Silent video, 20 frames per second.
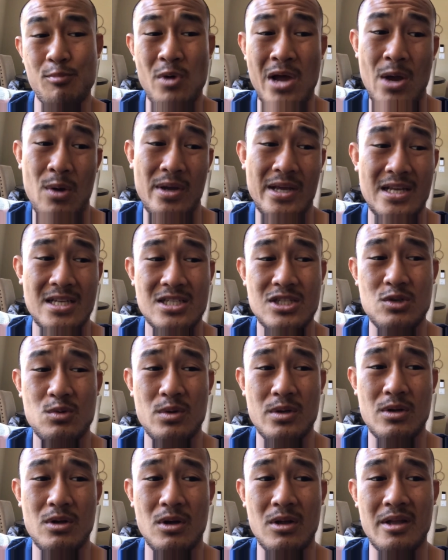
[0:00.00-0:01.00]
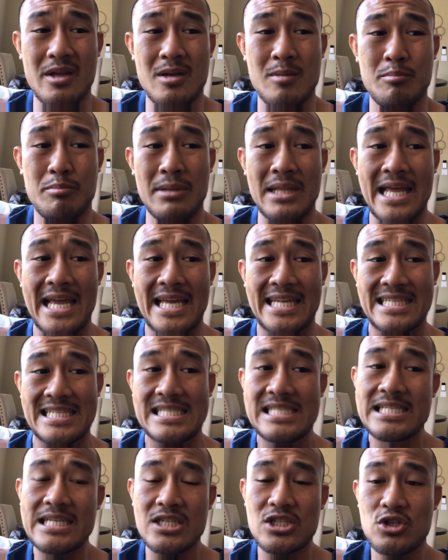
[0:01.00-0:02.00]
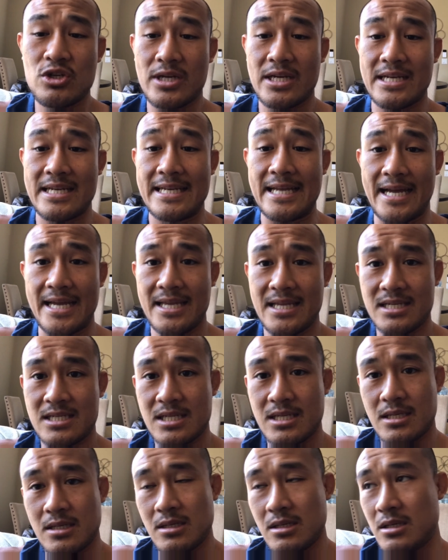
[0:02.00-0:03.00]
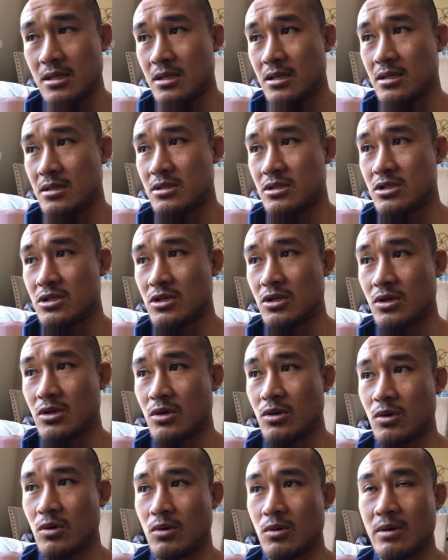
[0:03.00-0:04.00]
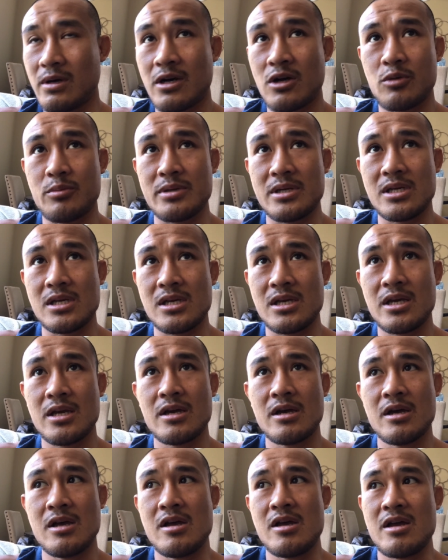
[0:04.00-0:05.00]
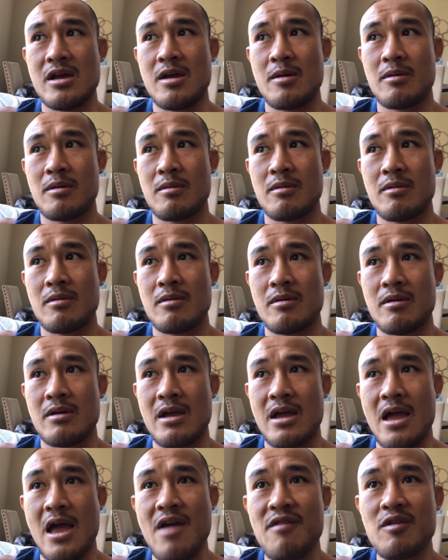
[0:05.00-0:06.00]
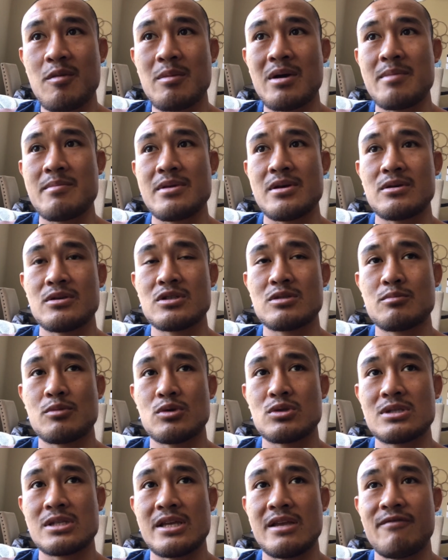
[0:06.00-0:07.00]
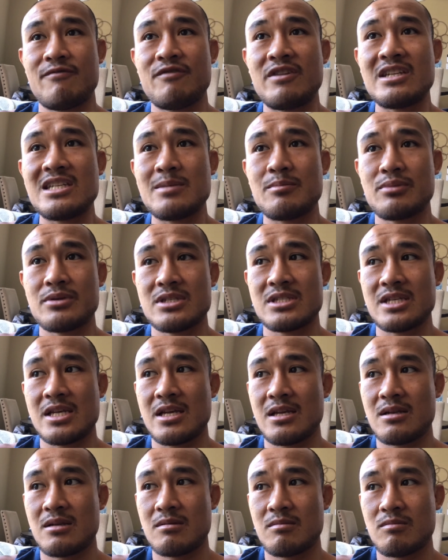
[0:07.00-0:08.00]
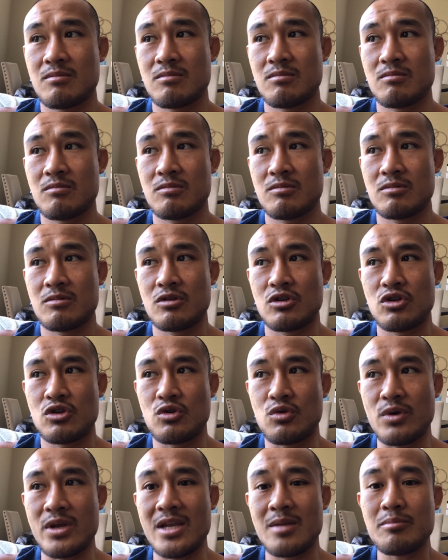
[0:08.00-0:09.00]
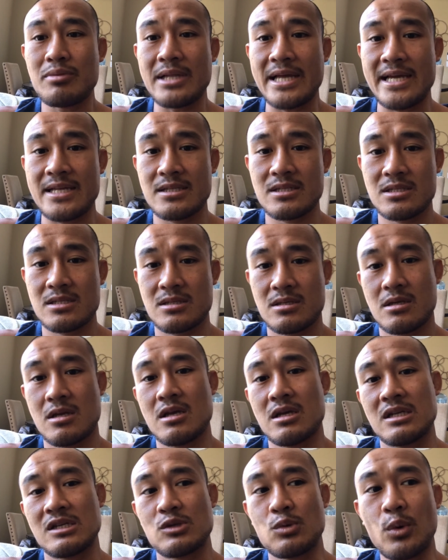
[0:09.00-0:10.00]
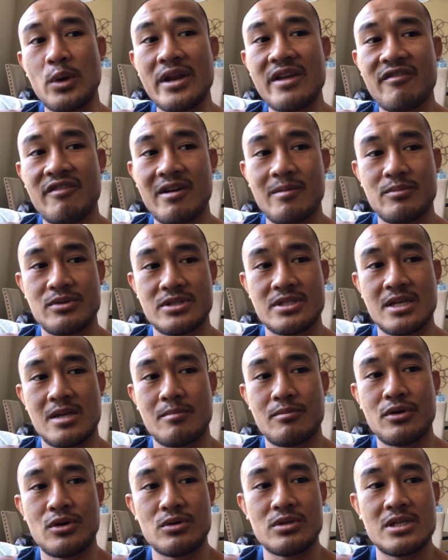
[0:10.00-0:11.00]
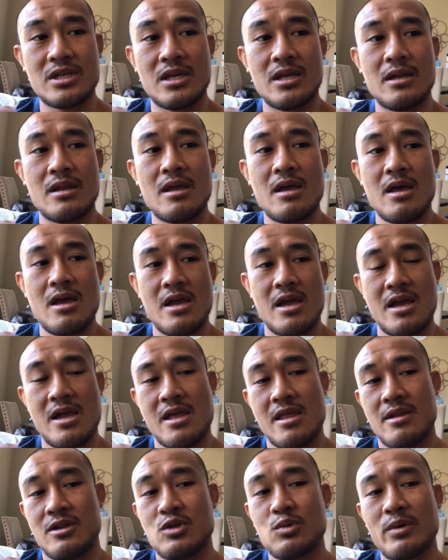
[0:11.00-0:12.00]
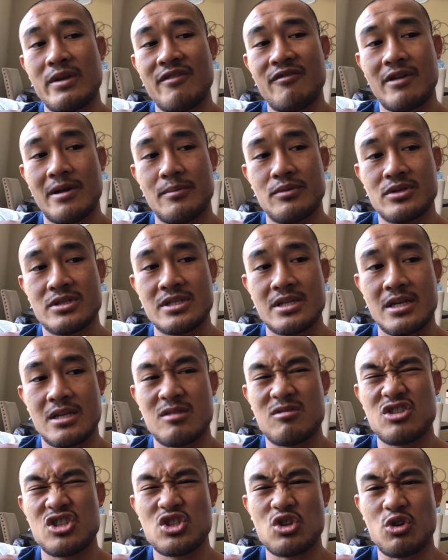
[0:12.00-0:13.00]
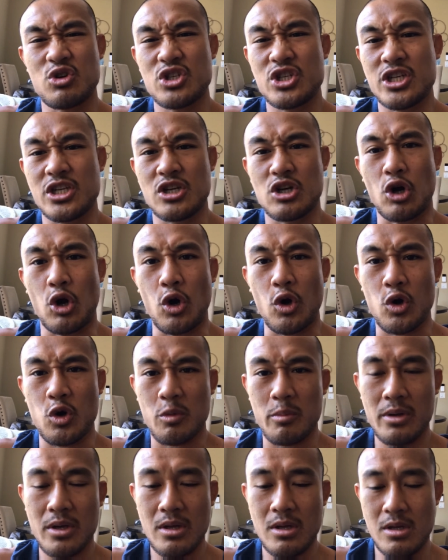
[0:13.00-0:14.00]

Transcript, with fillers: I would guess you would call it plant-centric diet. And so I'll be having my meals mostly 50% green plants 25% protein and 25% starchy carb.